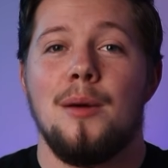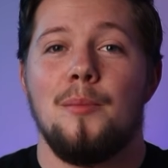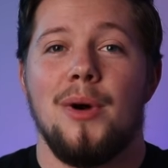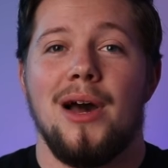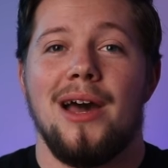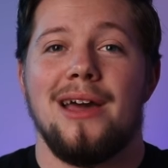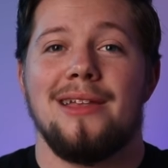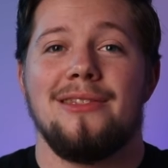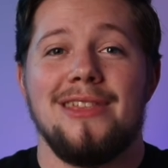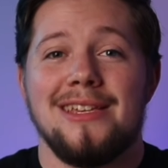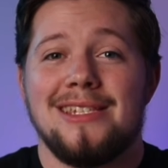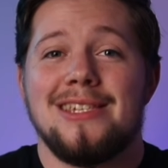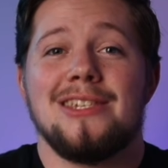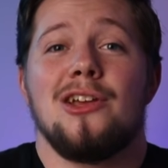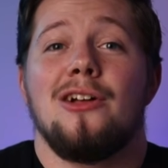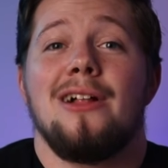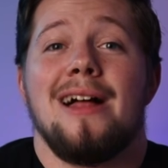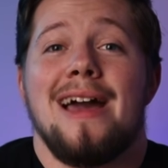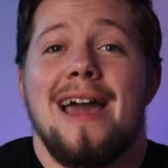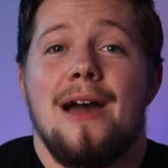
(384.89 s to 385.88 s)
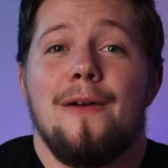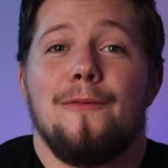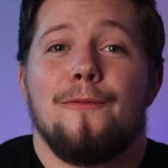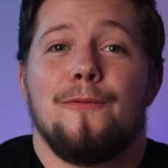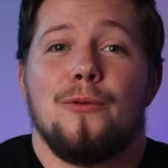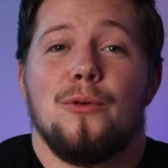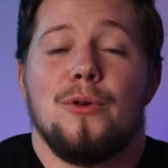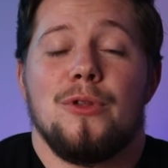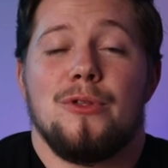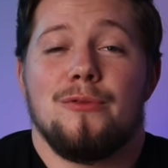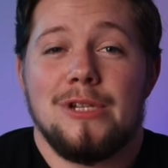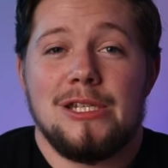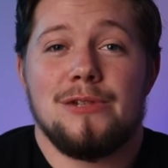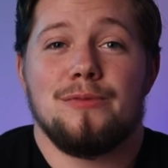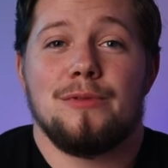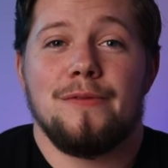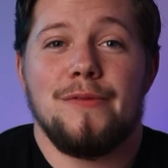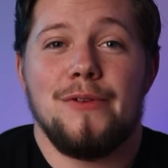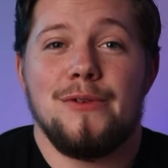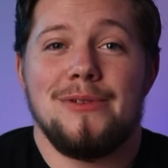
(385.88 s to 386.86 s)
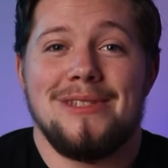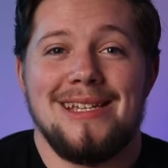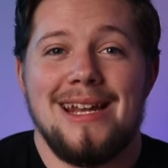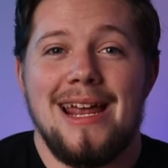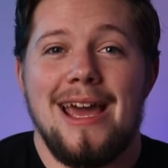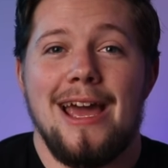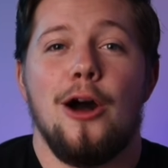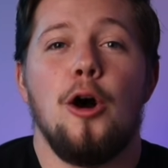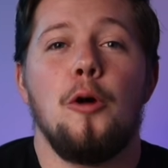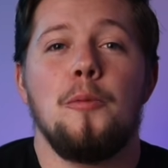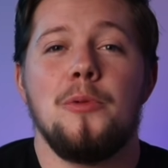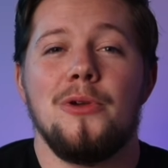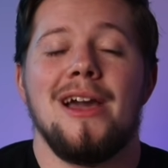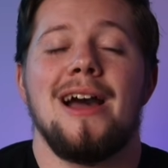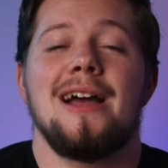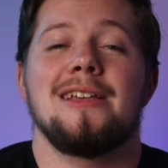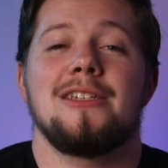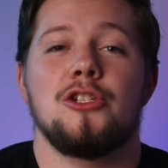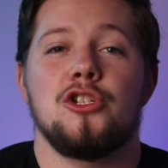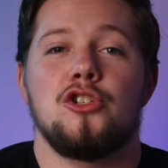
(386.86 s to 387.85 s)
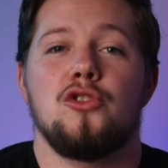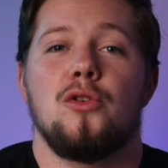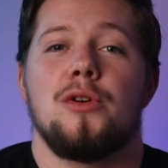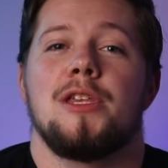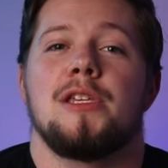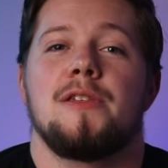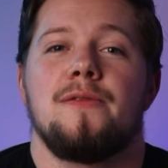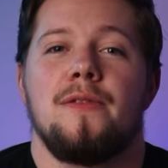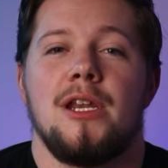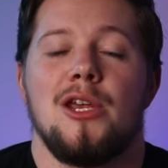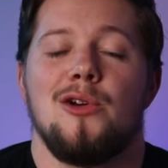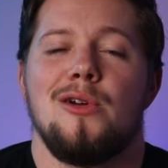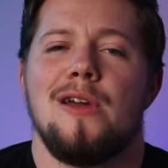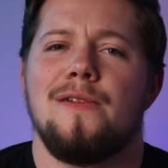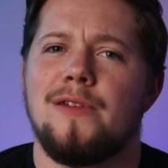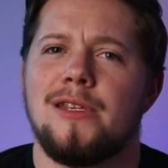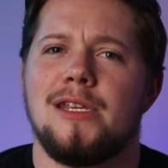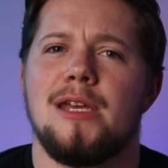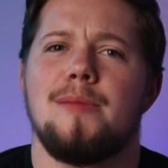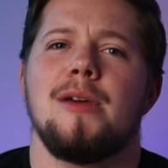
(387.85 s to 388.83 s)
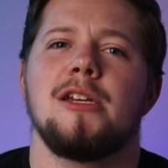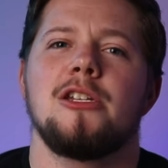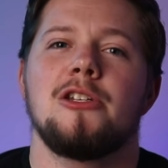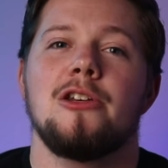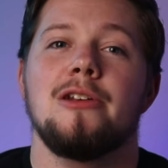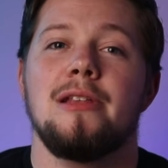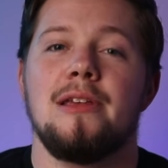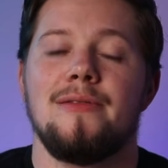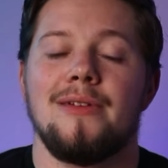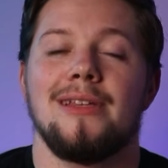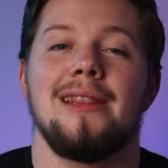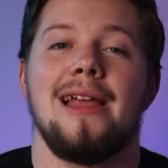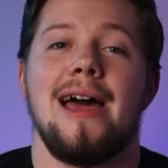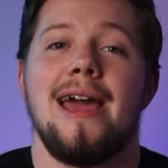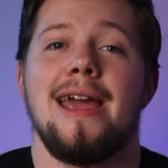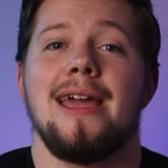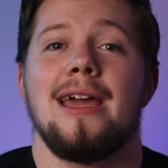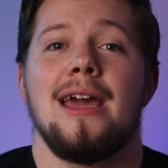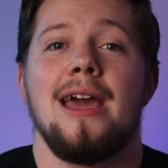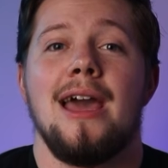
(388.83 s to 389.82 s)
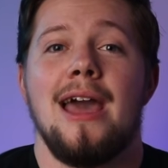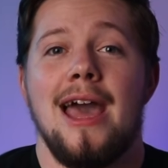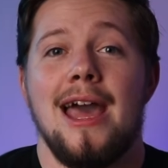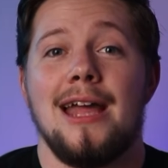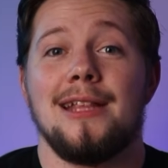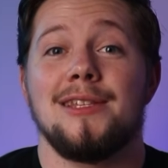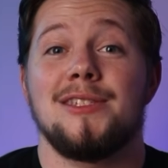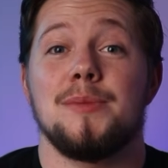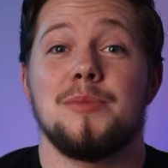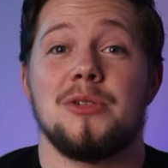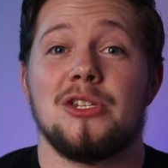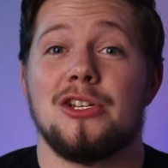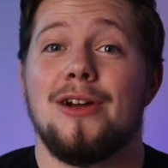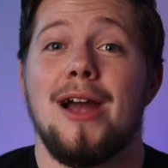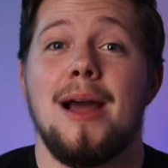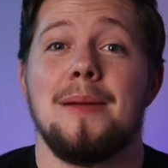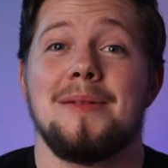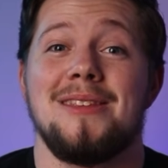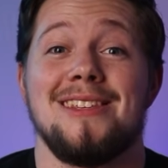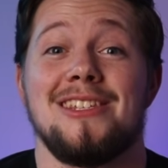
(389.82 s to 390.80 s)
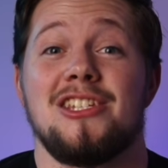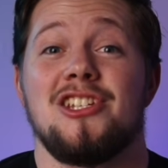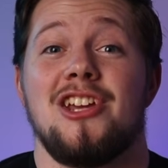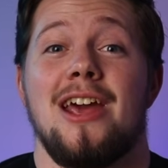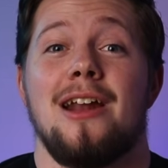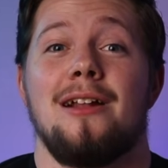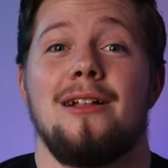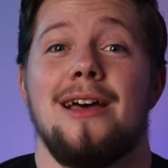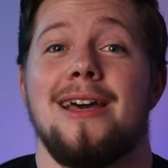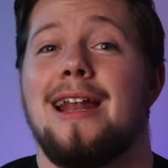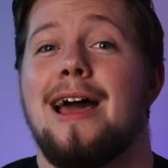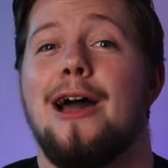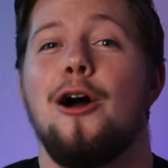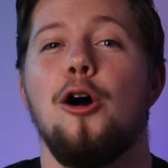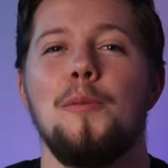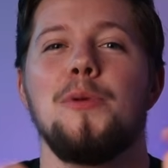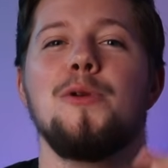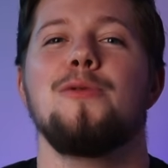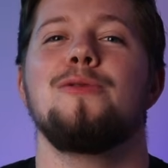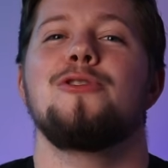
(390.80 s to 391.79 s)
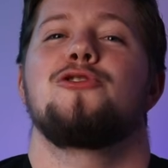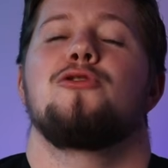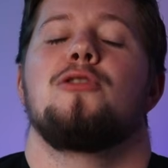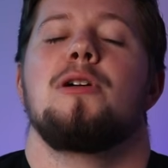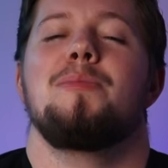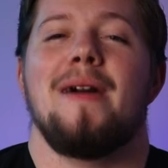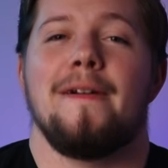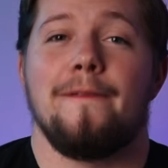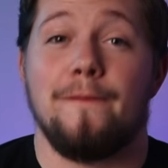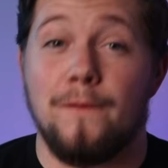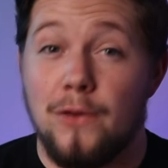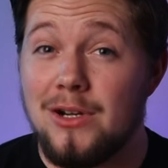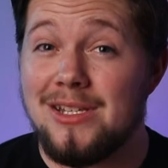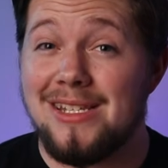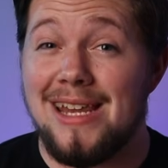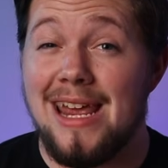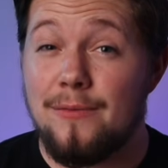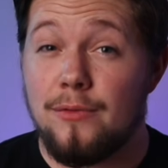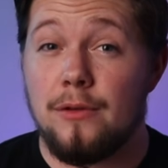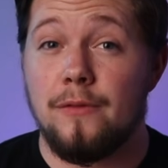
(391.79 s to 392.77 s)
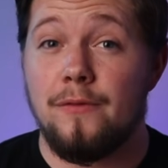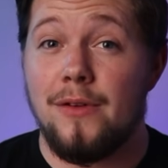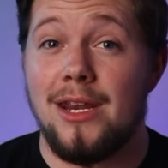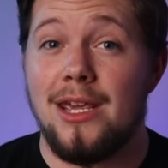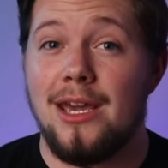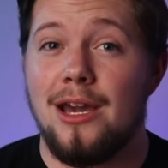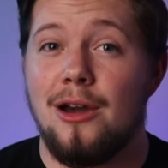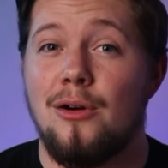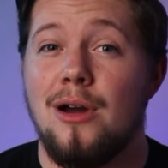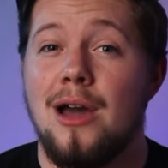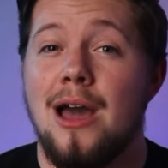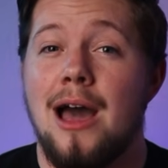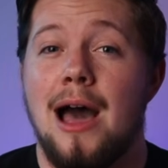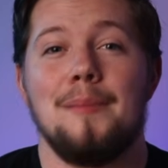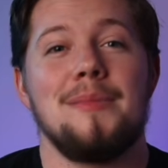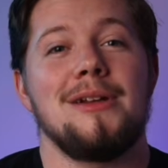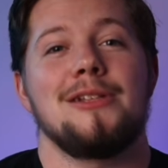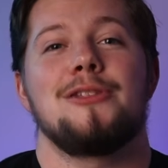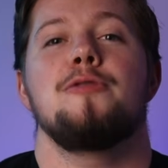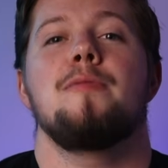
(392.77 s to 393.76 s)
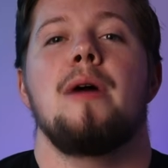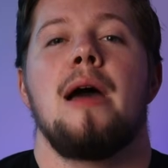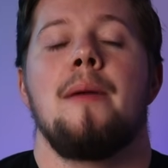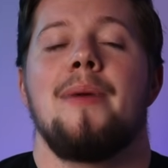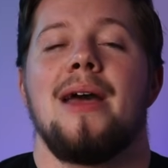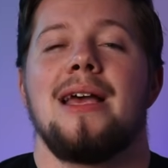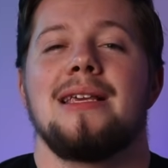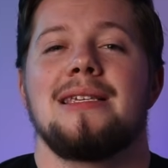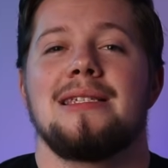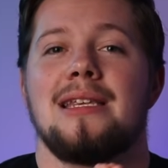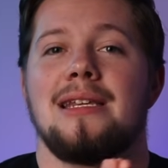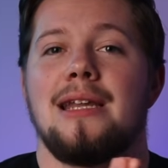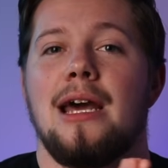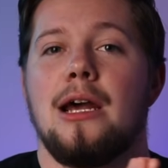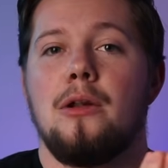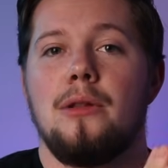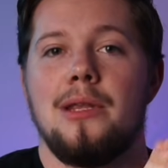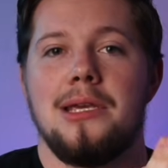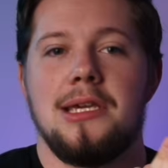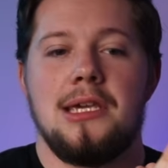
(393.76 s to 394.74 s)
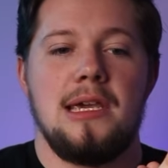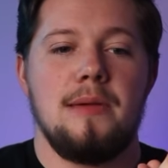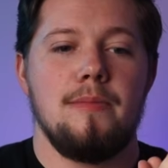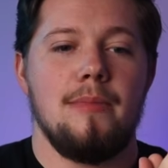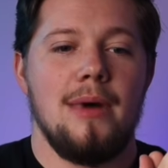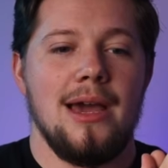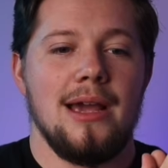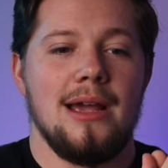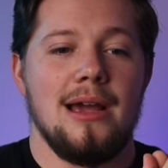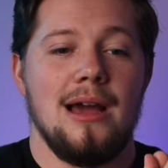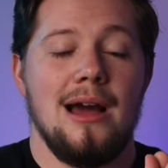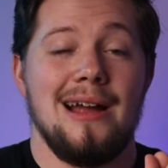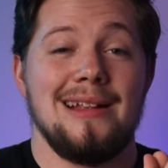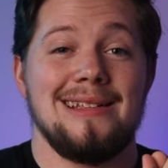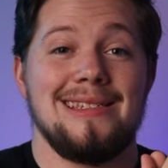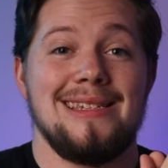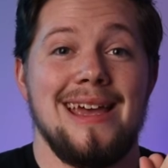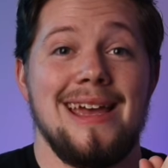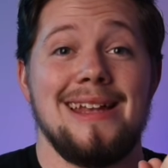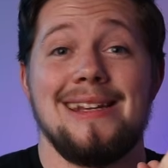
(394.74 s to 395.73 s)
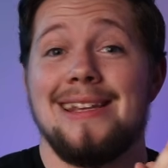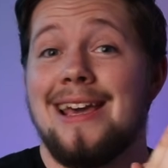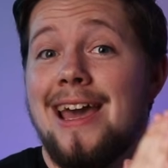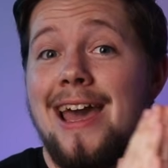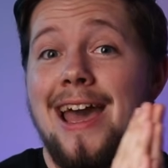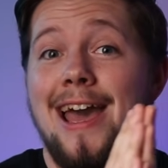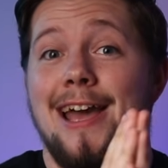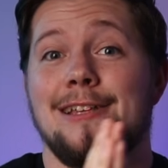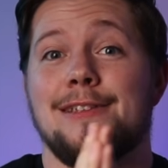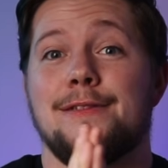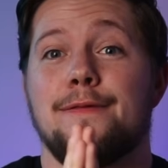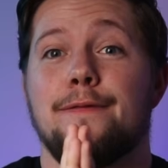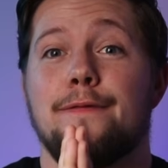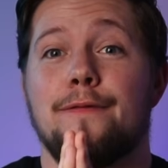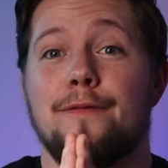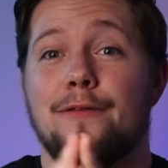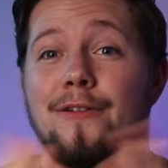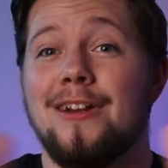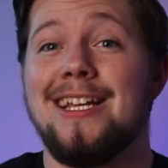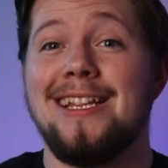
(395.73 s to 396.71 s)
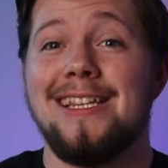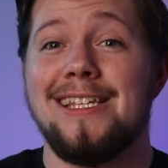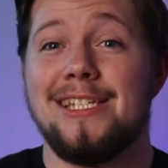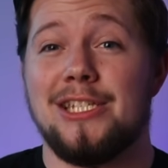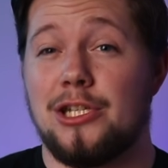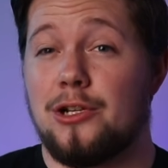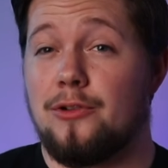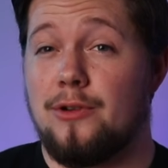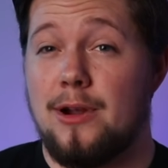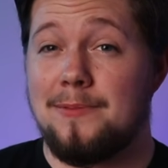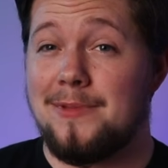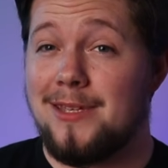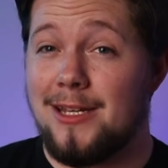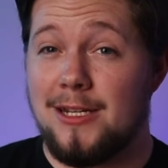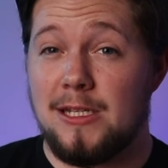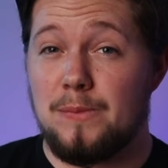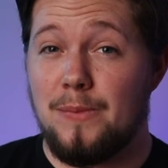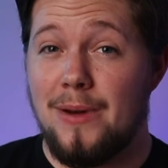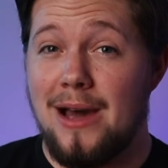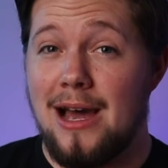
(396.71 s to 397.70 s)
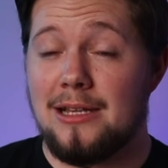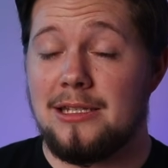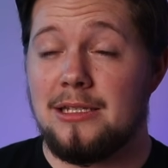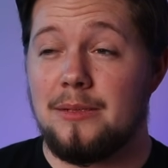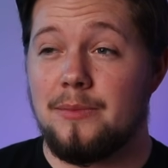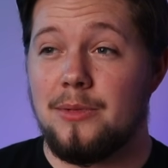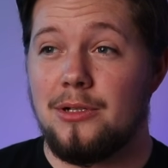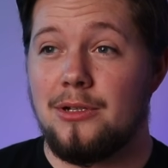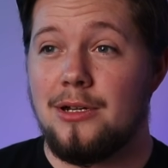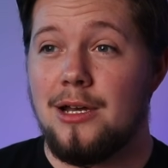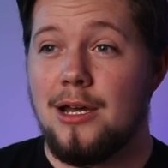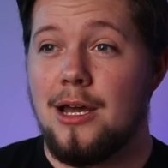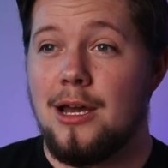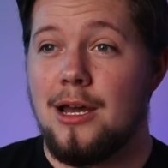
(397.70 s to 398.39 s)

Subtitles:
But this is all I have for the rest of the review today. I hope you guys enjoyed this video. If you did, make sure you leave a like and subscribe to this channel. And I hope you enjoyed my first ever video. I'm going to do my best to not only keep my content as freely scripted as possible,